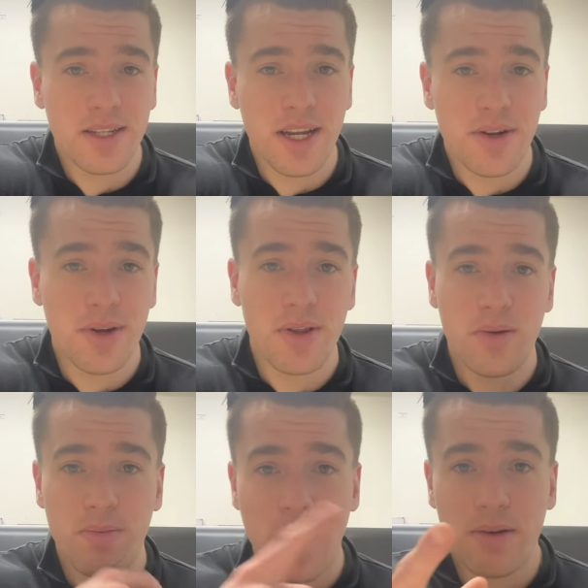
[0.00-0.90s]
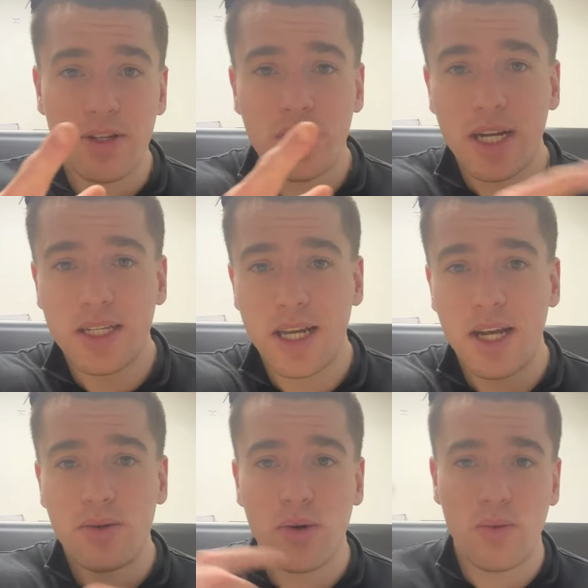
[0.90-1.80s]
get your either battery checked
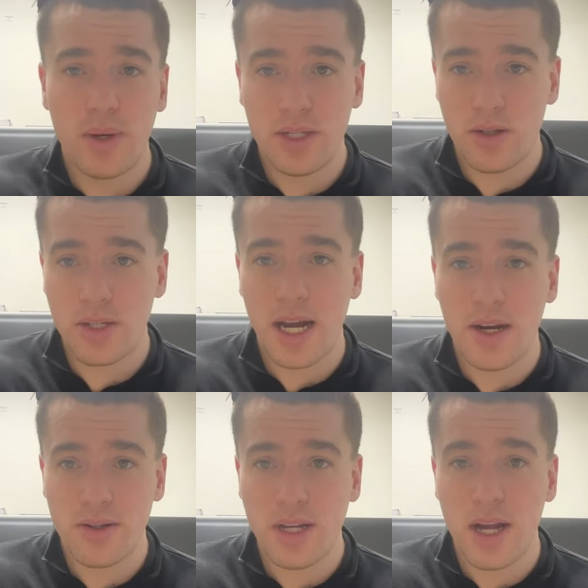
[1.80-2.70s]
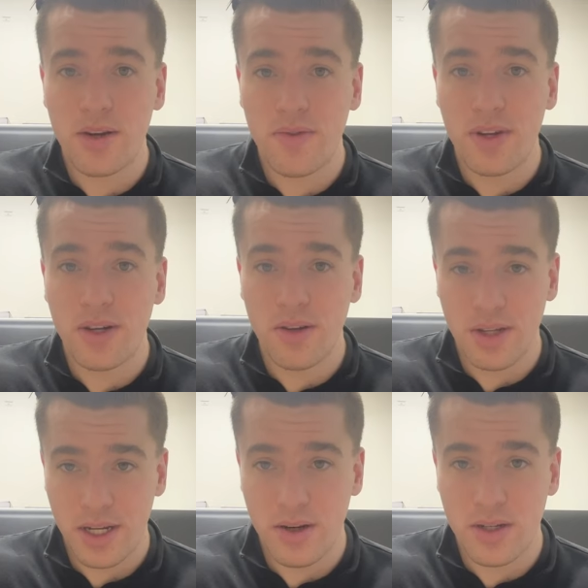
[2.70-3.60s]
and or winter tires on your vehicle
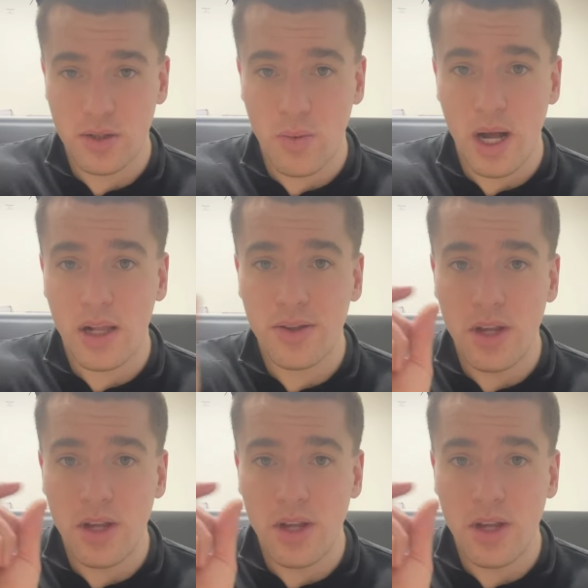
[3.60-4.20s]
here as well.